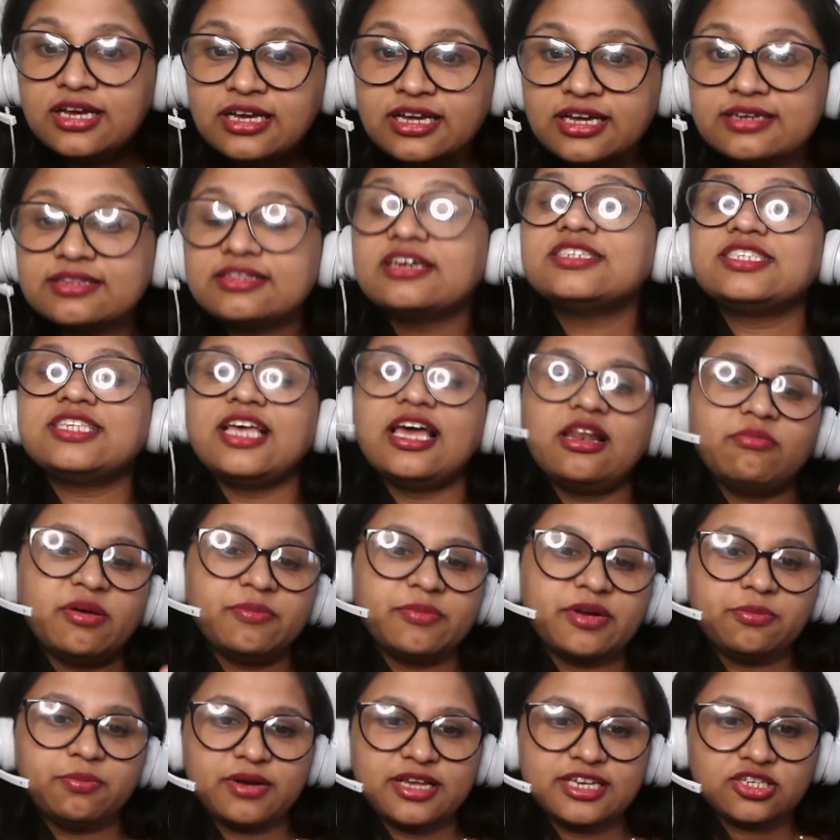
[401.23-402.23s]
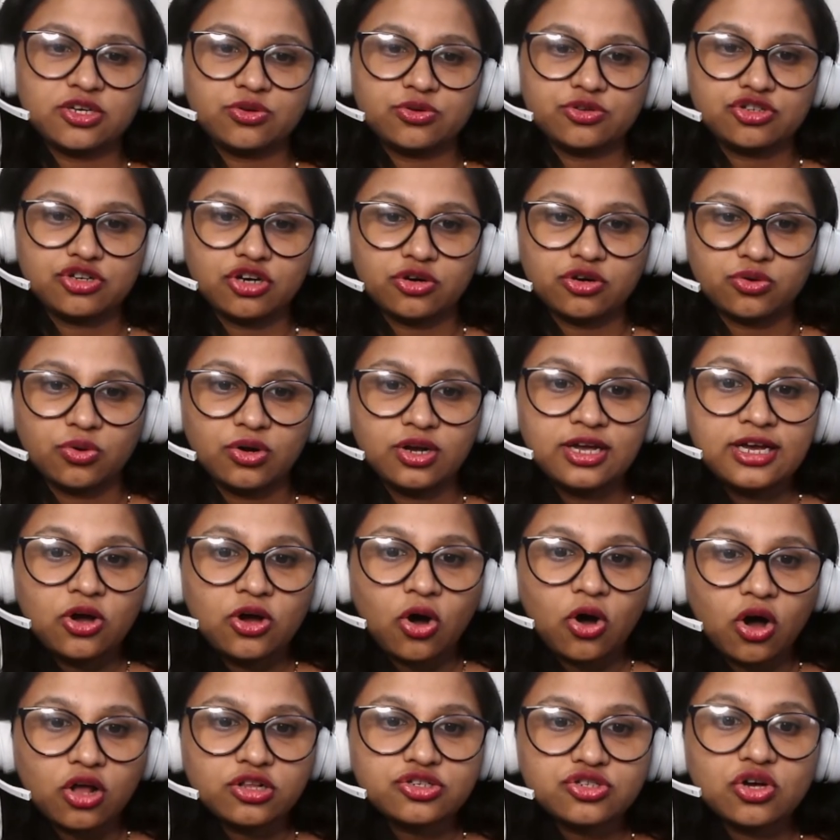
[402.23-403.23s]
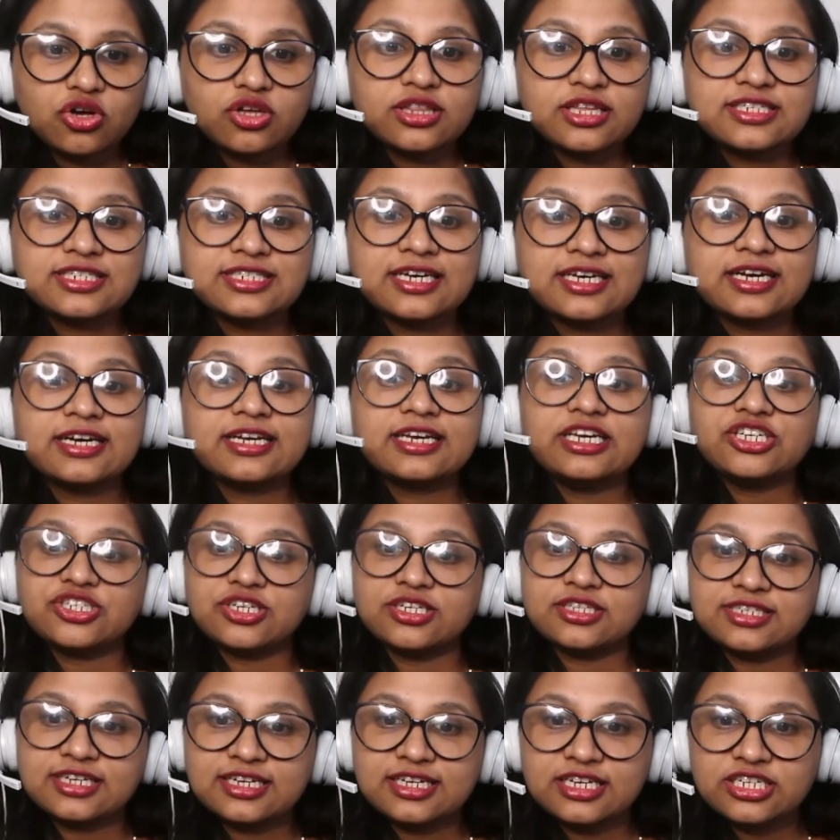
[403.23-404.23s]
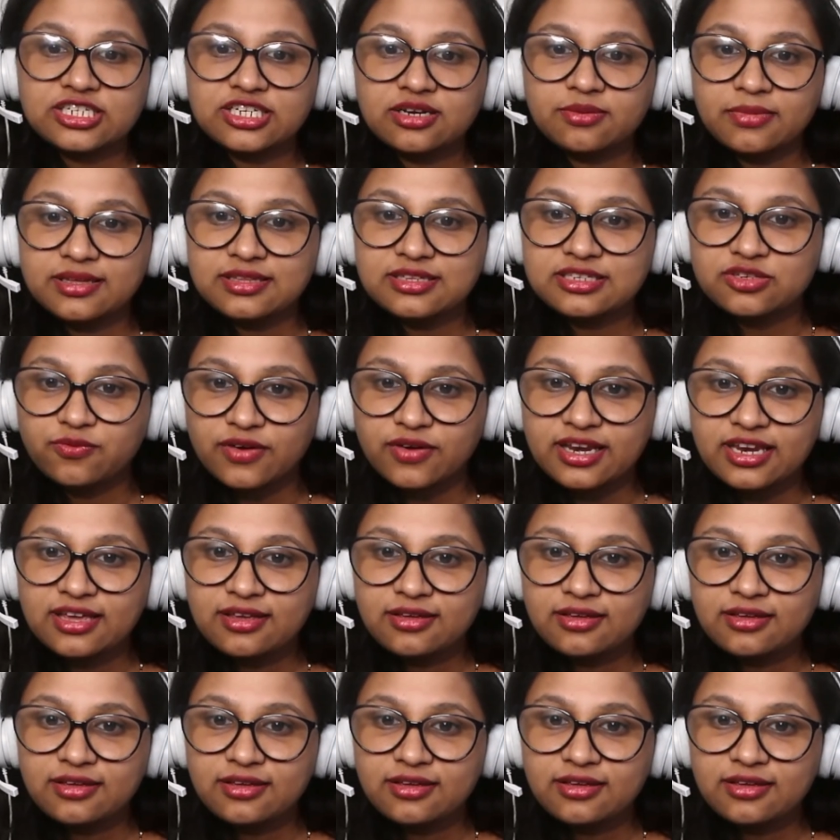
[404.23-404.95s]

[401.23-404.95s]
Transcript: The cell membrane plays a crucial role. Also the secretion means when